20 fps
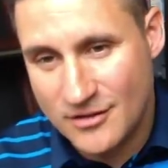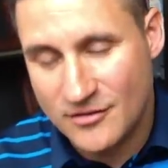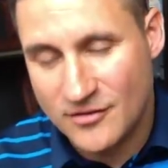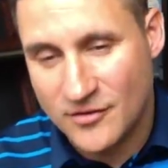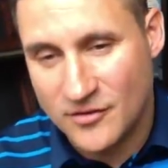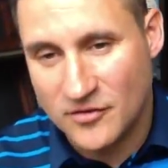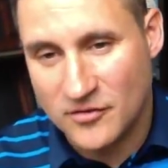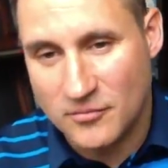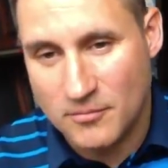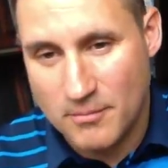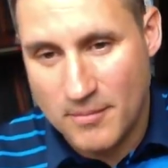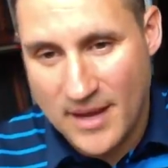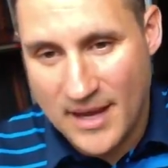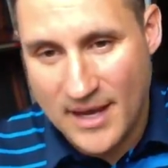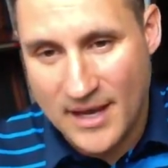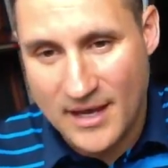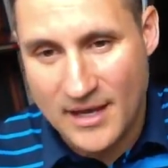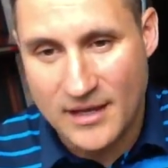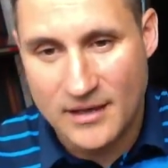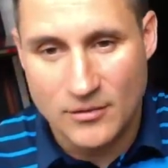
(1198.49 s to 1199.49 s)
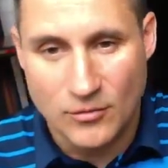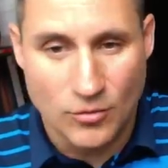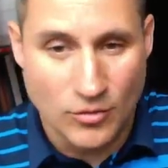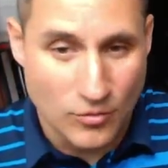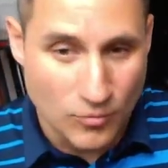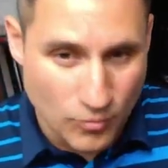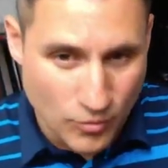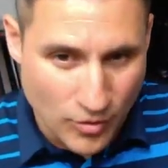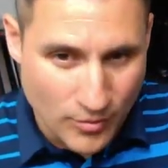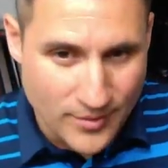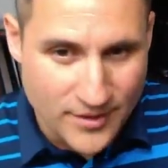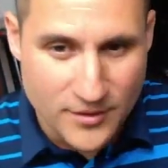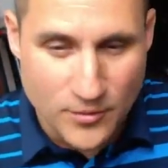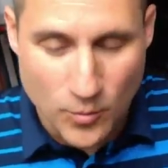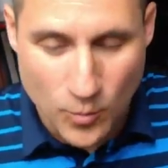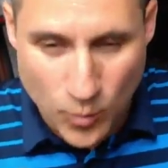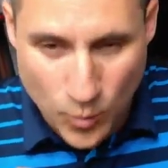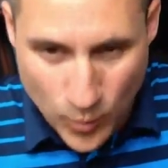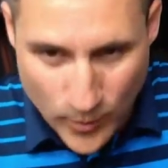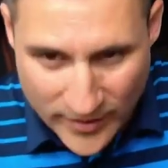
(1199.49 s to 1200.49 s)
This is man or
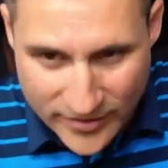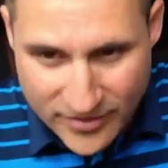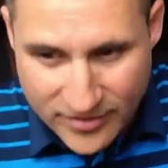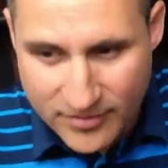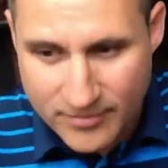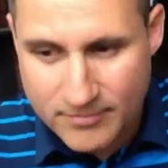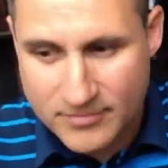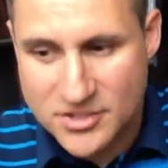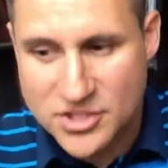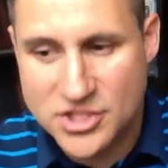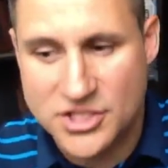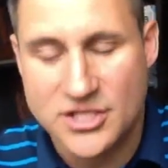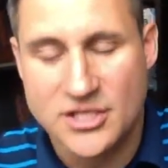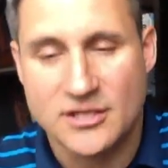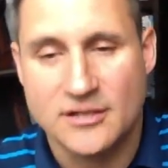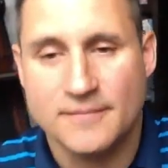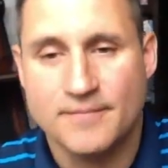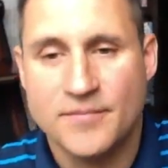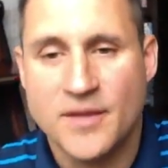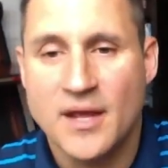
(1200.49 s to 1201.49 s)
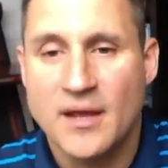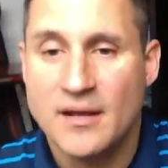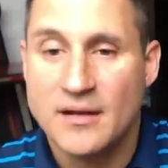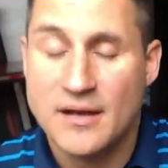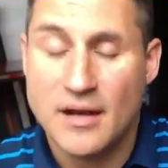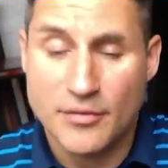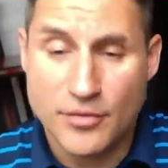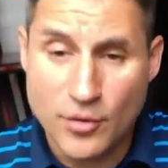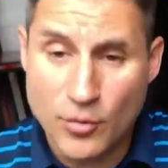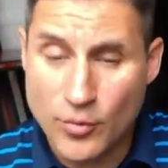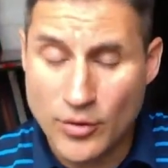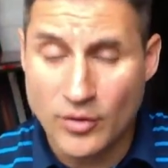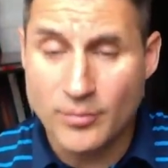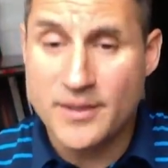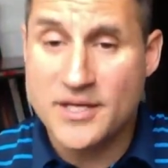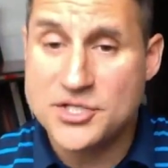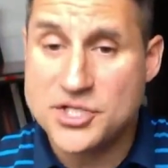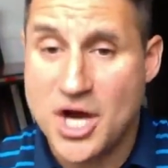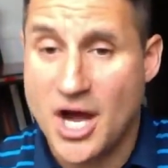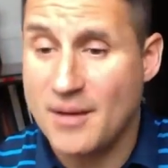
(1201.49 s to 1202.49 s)
woman with machine. Now, there will
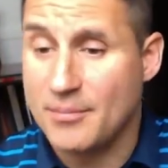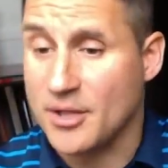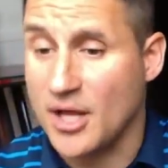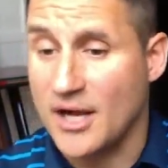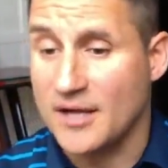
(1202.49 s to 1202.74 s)
be job